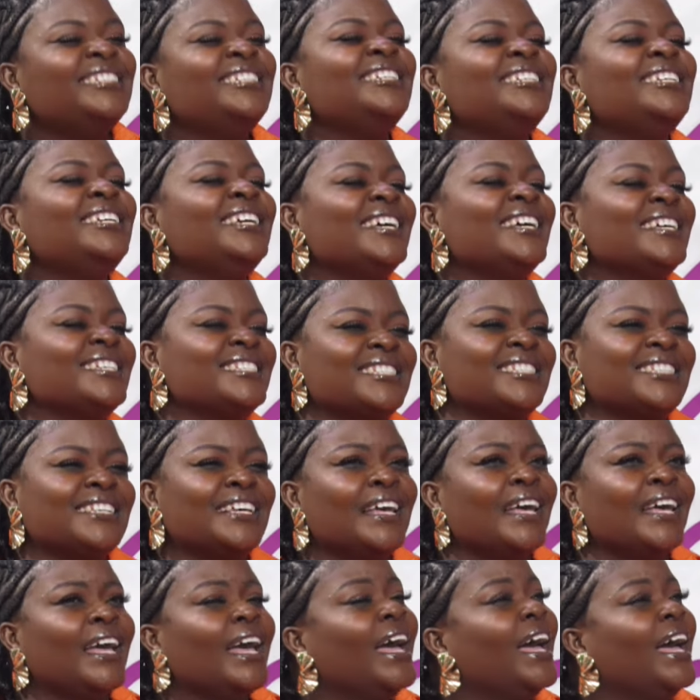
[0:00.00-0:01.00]
Yes.
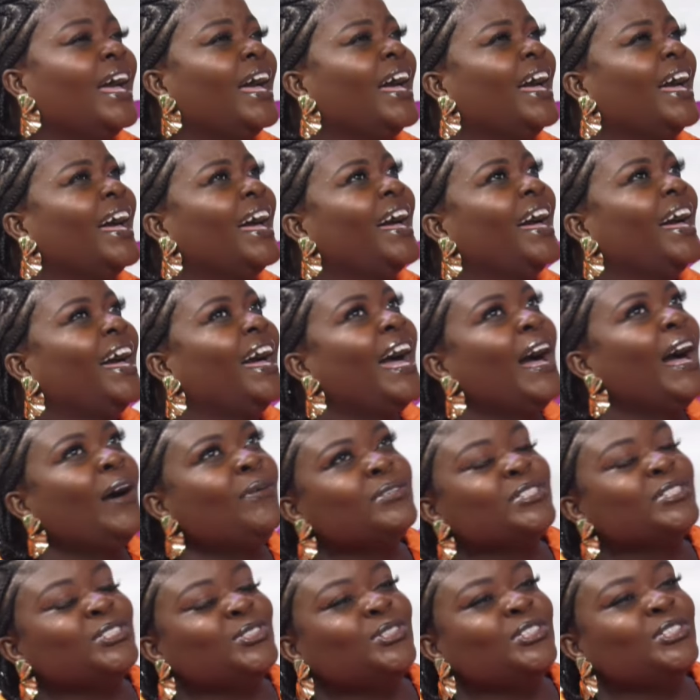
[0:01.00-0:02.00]
How
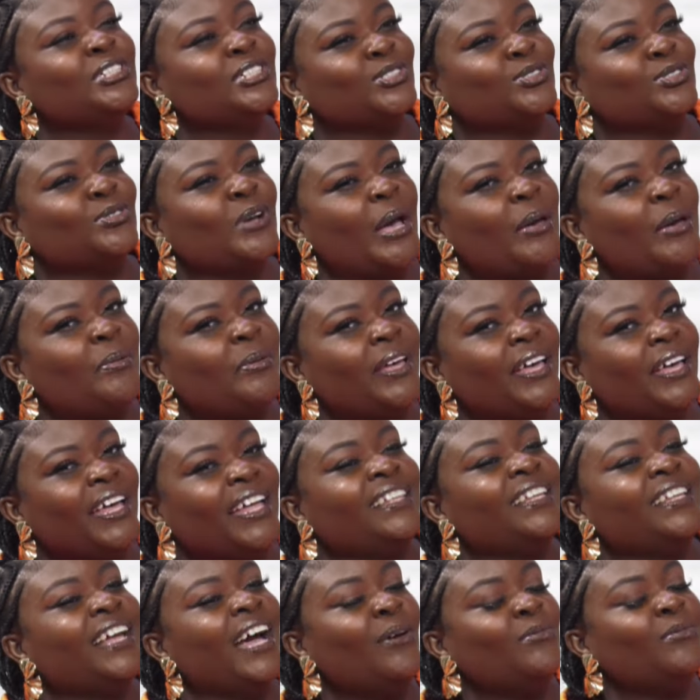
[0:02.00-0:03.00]
would you describe her
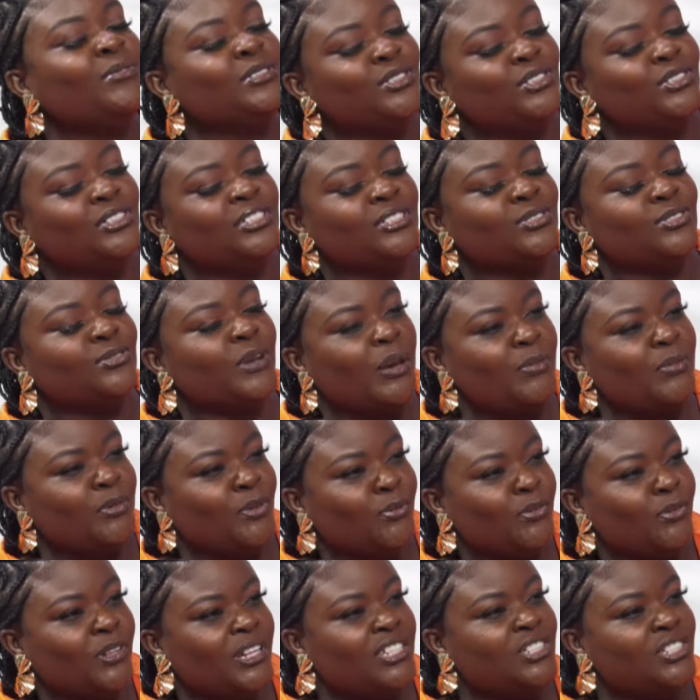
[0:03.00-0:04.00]
and how would you describe
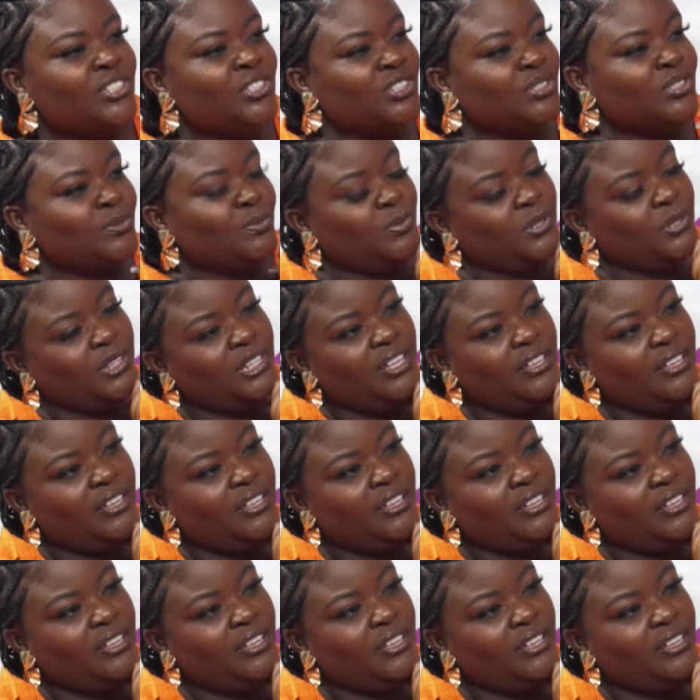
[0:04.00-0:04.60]
your relationship with her?